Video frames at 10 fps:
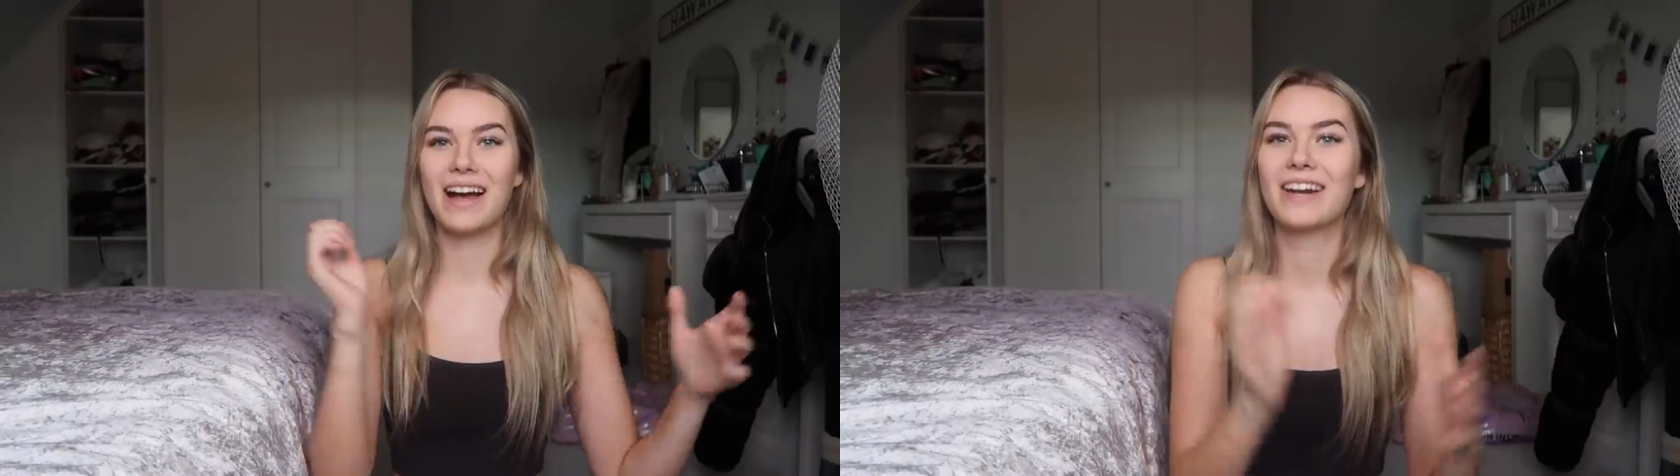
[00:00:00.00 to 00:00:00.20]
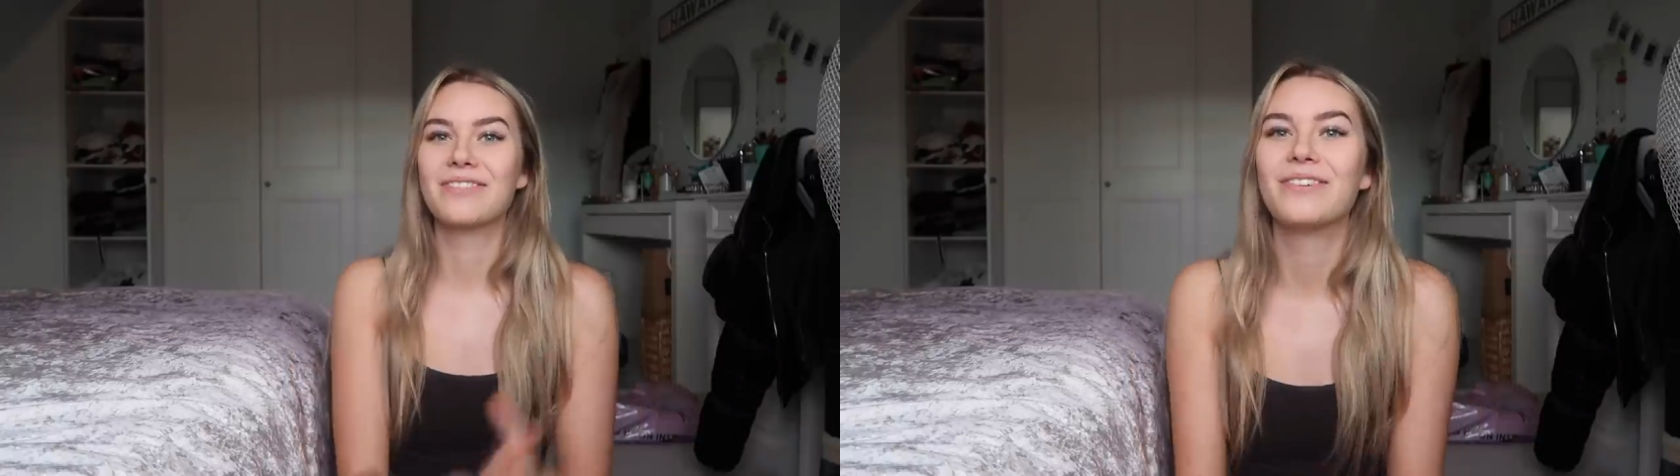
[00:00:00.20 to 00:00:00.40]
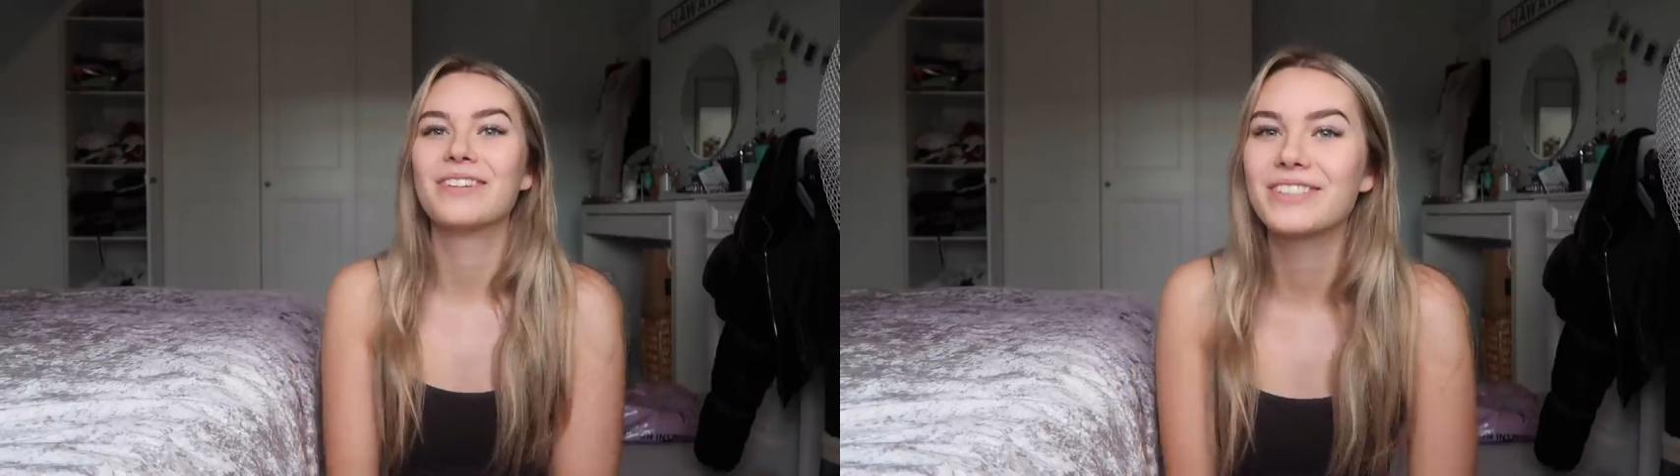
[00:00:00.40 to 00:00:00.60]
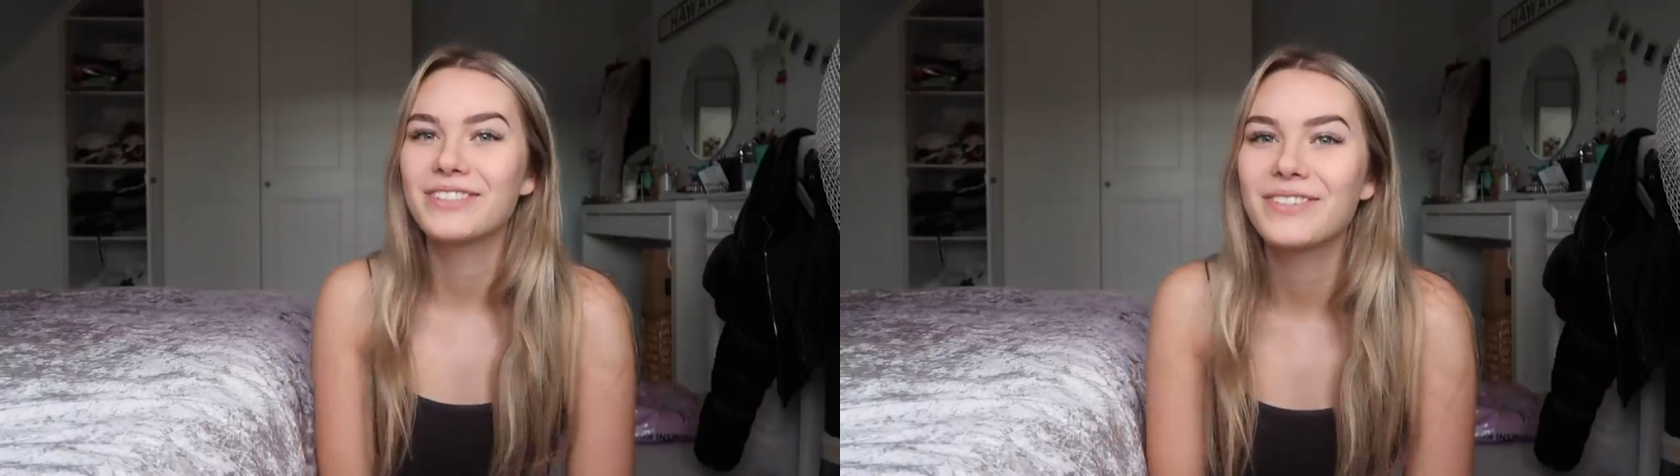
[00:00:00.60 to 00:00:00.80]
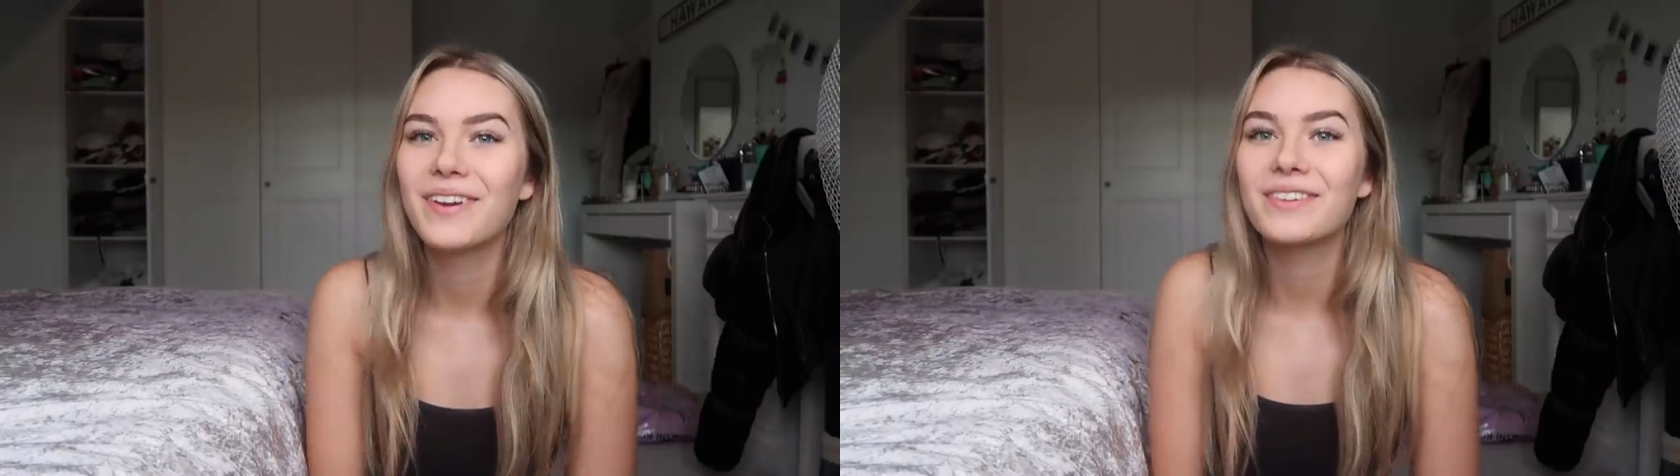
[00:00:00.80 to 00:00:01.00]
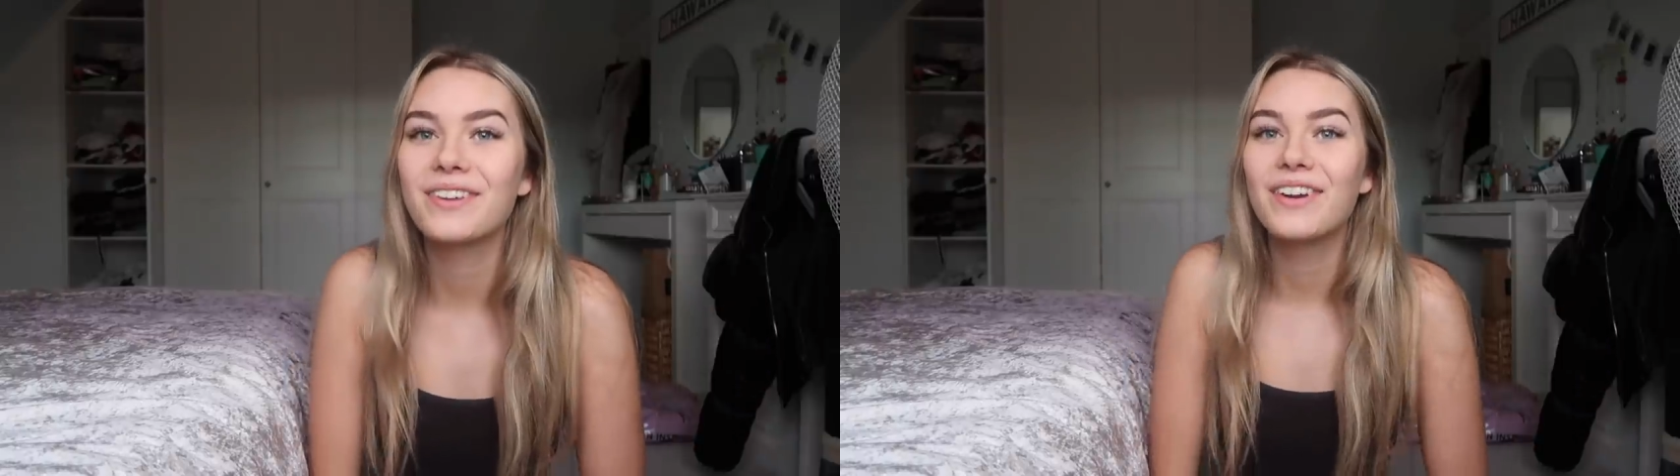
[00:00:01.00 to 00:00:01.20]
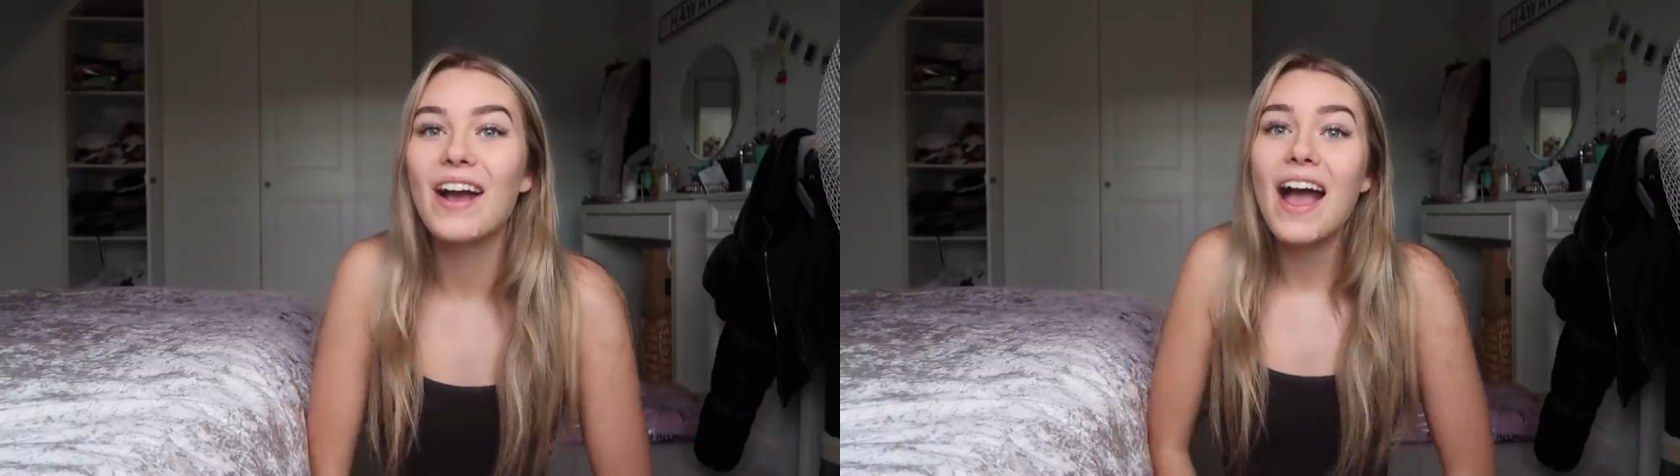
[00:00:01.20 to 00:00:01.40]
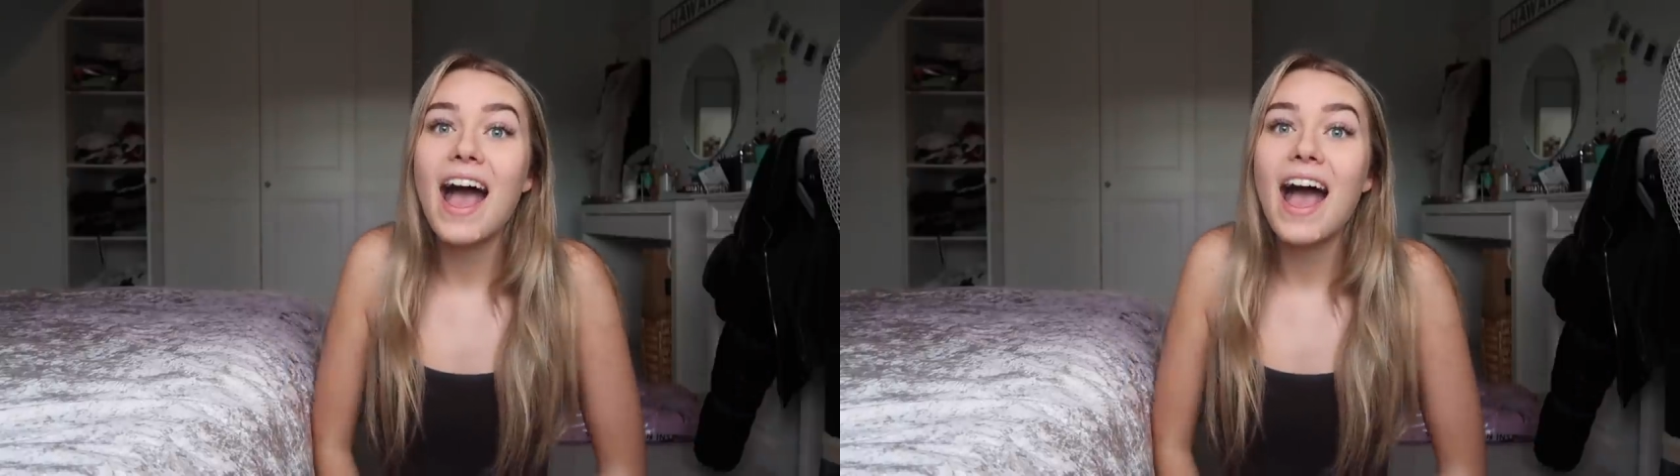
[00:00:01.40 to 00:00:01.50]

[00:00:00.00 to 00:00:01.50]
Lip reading: and watch it all the way through